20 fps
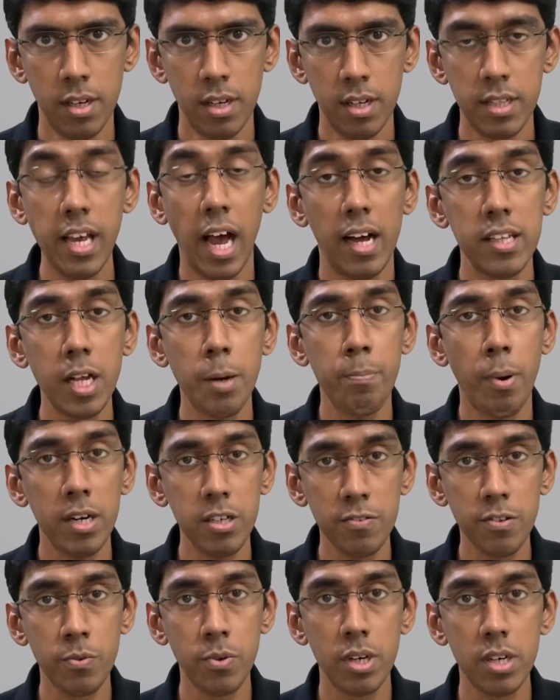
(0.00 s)
The other part of
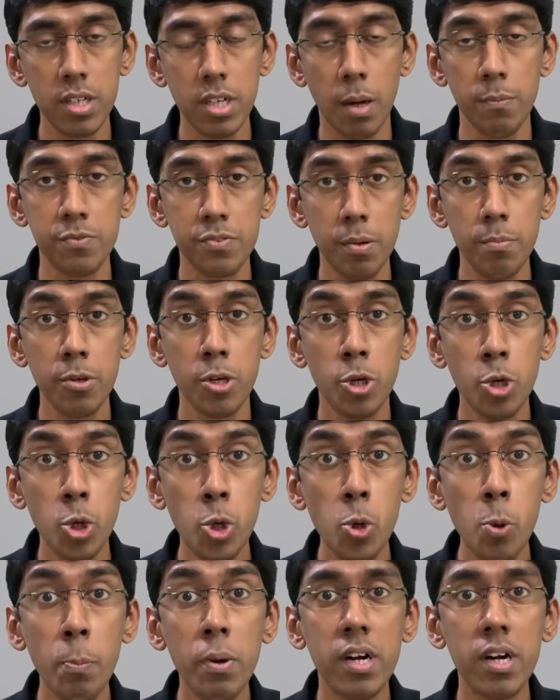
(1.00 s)
the word comes from
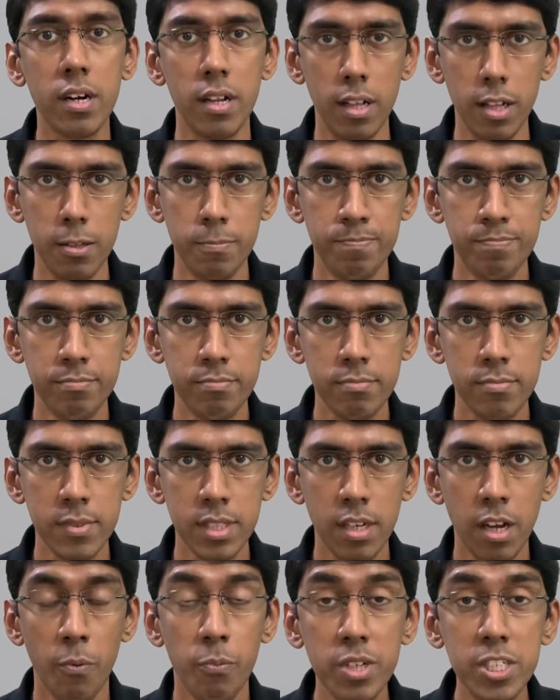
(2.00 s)
cubicle,
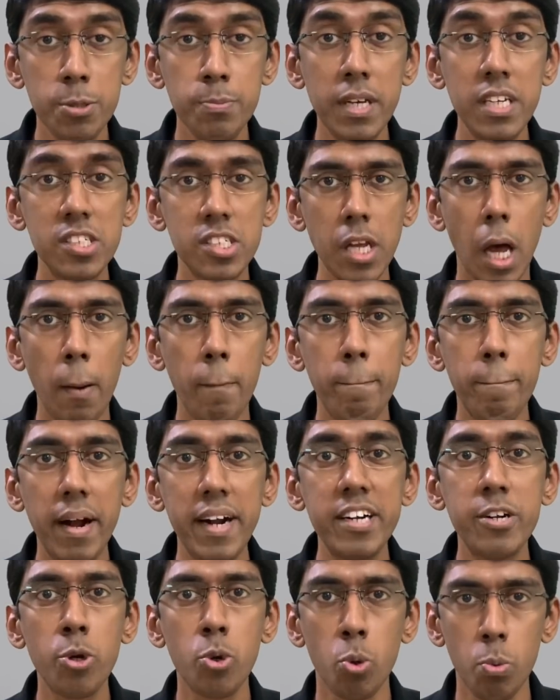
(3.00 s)
which means a
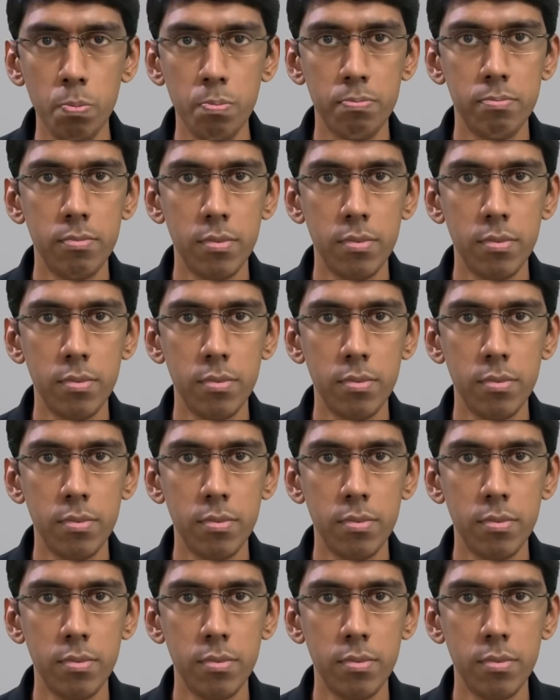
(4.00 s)
bedroom.